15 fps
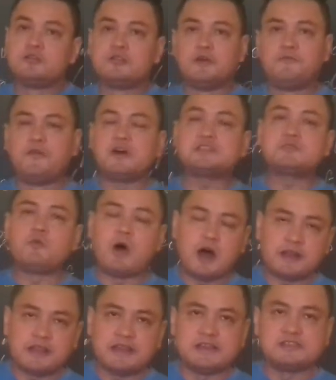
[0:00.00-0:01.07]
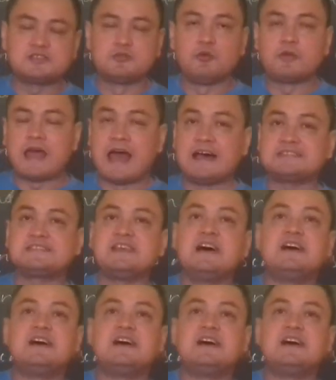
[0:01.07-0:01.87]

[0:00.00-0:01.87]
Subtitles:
The first one is known as